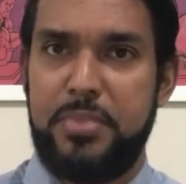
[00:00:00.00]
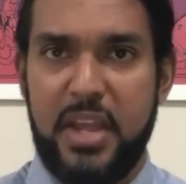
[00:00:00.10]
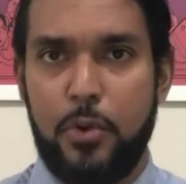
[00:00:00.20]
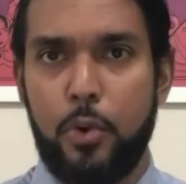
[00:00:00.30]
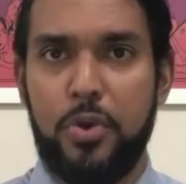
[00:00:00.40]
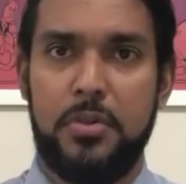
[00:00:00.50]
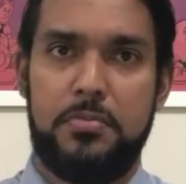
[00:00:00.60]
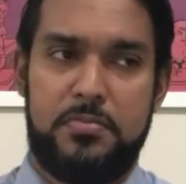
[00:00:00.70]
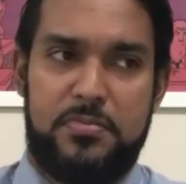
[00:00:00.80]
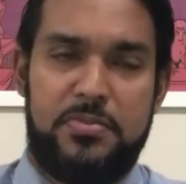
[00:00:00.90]

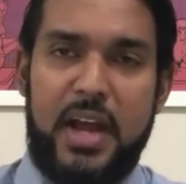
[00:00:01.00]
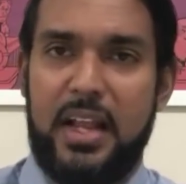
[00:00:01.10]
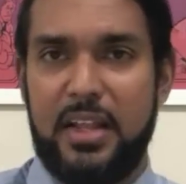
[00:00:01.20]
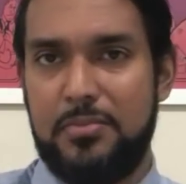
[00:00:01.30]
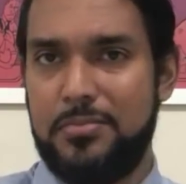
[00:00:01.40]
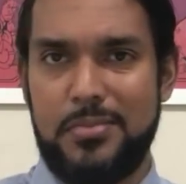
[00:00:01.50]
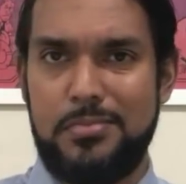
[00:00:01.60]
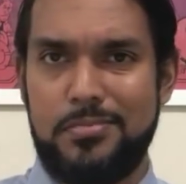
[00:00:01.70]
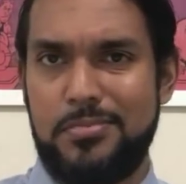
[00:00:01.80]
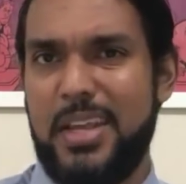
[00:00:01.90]
payroll, filing,
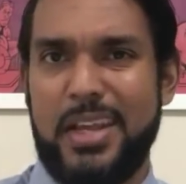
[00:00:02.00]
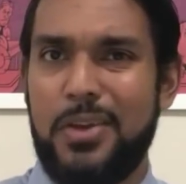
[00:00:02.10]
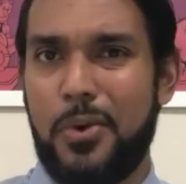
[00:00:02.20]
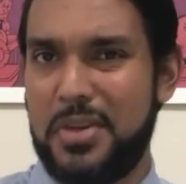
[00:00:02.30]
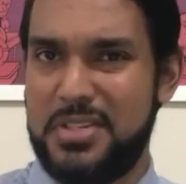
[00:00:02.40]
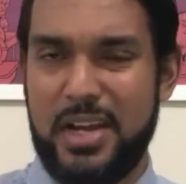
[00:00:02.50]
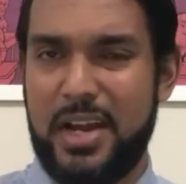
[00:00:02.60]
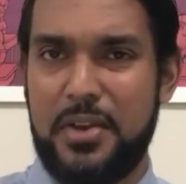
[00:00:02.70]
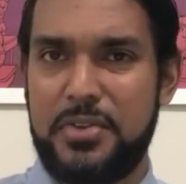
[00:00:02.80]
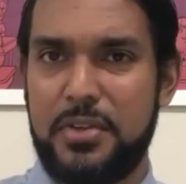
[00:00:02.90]
taking orders, that
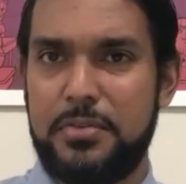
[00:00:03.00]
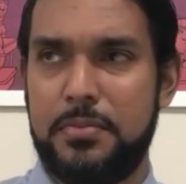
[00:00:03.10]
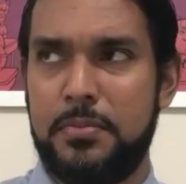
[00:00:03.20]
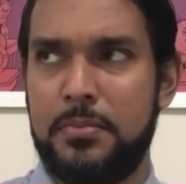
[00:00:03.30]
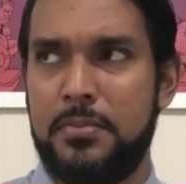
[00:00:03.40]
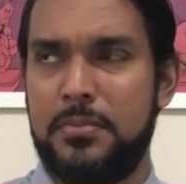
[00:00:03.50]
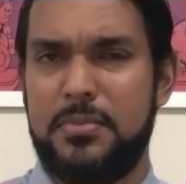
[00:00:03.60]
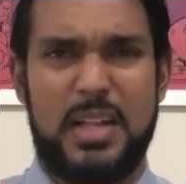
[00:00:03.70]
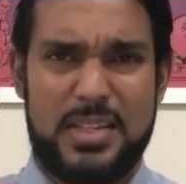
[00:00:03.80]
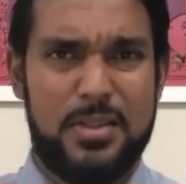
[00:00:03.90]
kind of stuff,
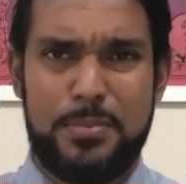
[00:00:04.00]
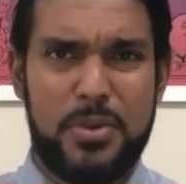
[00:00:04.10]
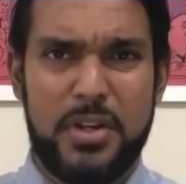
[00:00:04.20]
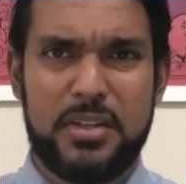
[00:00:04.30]
that's not